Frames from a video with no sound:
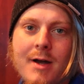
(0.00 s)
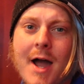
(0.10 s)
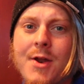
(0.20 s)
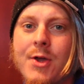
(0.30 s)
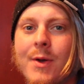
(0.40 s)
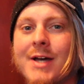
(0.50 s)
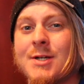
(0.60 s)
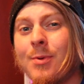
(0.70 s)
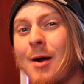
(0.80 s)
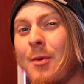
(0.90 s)
I know you
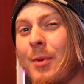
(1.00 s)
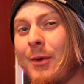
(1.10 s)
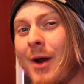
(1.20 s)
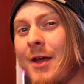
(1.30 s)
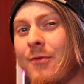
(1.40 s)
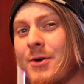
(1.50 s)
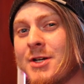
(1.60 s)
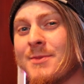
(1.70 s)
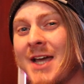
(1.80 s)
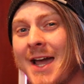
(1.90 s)
guys are probably ready for
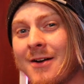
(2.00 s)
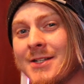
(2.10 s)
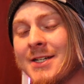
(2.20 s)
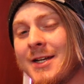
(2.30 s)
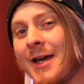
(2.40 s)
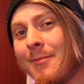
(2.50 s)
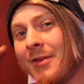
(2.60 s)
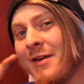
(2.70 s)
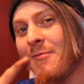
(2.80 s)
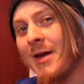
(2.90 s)
some skate content, and
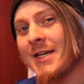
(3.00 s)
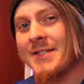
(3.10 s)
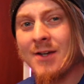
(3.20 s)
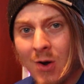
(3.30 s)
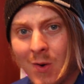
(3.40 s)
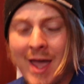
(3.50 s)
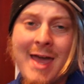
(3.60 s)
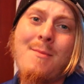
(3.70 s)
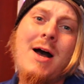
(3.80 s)
believe me, so am